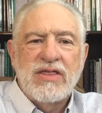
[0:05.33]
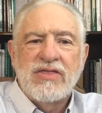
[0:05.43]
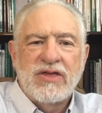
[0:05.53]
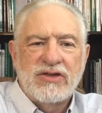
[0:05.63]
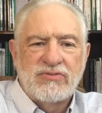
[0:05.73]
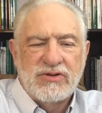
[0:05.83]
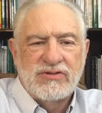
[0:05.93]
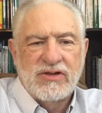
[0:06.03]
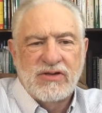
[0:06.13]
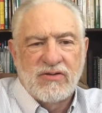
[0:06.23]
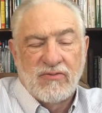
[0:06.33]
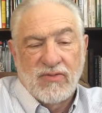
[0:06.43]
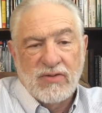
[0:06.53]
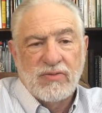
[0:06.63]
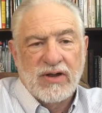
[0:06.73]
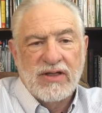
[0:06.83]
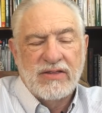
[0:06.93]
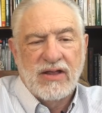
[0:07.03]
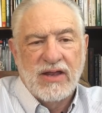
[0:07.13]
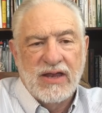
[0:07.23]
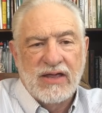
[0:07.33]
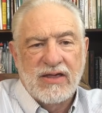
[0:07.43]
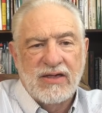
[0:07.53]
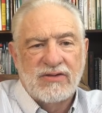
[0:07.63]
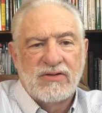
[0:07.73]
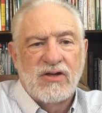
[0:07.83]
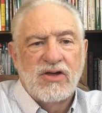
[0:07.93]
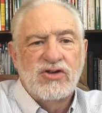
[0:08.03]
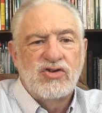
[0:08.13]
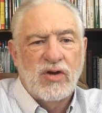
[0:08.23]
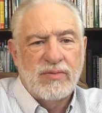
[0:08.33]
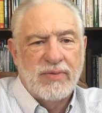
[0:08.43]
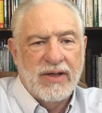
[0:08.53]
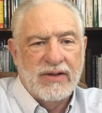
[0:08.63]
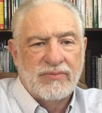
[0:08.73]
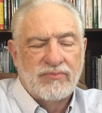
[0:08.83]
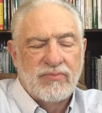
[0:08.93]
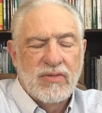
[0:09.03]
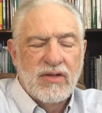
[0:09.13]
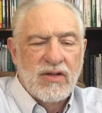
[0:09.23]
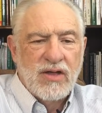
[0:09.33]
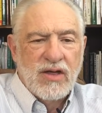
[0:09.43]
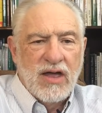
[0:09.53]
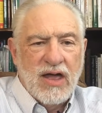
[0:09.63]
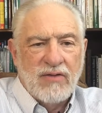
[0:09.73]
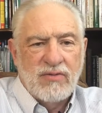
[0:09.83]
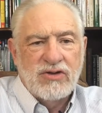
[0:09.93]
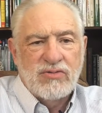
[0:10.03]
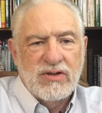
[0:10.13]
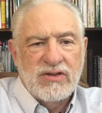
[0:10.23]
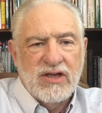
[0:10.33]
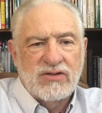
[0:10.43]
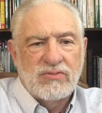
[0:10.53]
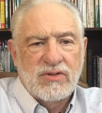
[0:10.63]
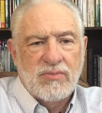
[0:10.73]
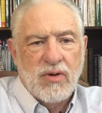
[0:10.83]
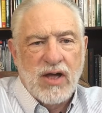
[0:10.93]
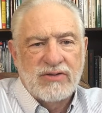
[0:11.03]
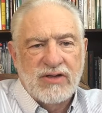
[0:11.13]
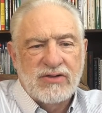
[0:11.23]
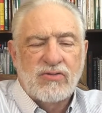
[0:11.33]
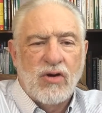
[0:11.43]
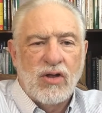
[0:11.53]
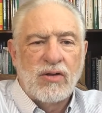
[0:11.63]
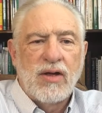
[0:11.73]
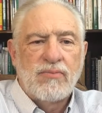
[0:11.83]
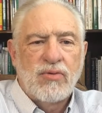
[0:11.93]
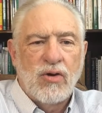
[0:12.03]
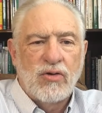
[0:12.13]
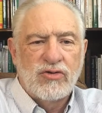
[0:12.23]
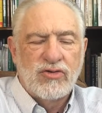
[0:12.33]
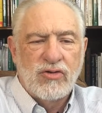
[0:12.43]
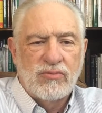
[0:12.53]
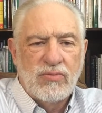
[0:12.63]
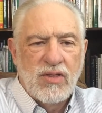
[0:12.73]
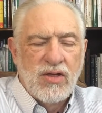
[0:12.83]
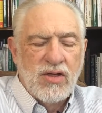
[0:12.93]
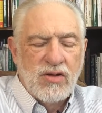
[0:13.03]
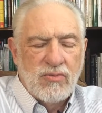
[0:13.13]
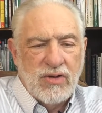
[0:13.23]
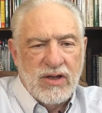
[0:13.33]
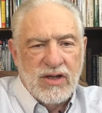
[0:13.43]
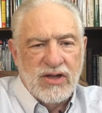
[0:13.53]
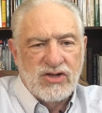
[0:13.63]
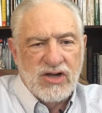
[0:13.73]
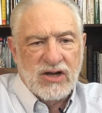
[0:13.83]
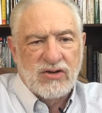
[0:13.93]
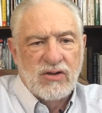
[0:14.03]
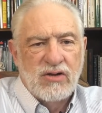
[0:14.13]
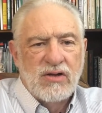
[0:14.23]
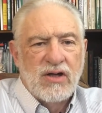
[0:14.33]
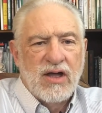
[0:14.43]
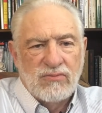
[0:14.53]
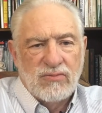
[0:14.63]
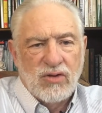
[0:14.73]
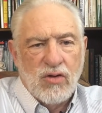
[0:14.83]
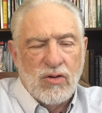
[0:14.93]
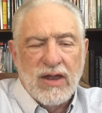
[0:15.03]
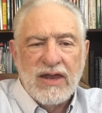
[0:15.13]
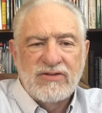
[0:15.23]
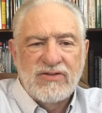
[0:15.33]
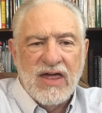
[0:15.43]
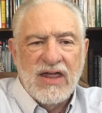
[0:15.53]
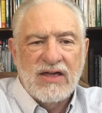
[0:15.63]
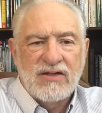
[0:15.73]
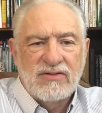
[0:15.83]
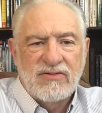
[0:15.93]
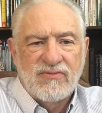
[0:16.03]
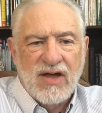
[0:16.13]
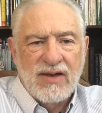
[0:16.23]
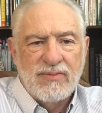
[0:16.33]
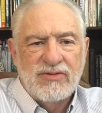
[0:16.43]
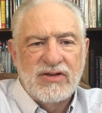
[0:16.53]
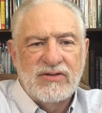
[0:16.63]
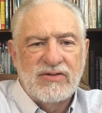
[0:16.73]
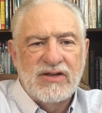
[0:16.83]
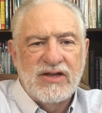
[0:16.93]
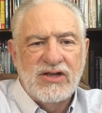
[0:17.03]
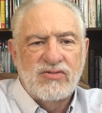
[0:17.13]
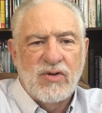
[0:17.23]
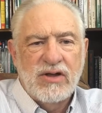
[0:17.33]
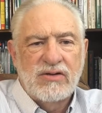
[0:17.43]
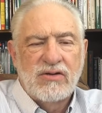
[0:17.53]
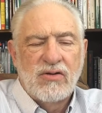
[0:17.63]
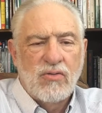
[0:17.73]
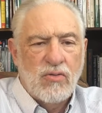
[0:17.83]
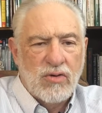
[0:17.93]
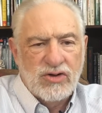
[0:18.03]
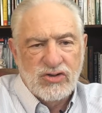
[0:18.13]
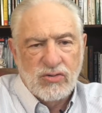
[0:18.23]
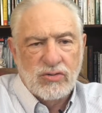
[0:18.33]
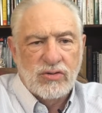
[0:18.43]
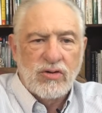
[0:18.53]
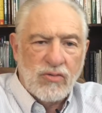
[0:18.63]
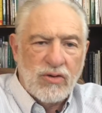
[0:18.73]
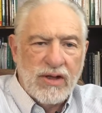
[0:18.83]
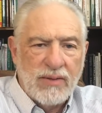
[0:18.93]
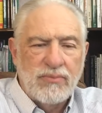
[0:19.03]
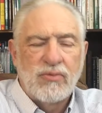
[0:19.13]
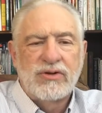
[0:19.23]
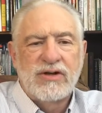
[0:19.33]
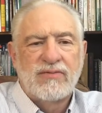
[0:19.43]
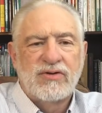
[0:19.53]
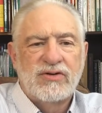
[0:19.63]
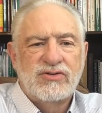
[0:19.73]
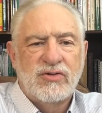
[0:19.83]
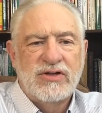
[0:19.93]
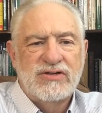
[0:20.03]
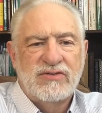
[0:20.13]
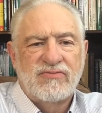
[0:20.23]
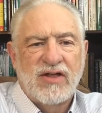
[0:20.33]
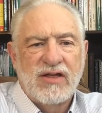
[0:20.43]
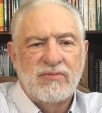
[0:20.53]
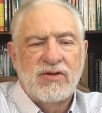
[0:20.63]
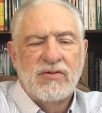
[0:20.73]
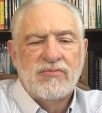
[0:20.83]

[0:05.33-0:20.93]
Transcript: of the things we see frequently in the clinic is joint pain, and we treat this with the process called prolozone. We inject local anesthetic and some vitamins into the knee joint or shoulder or hip, whichever joint's inflamed,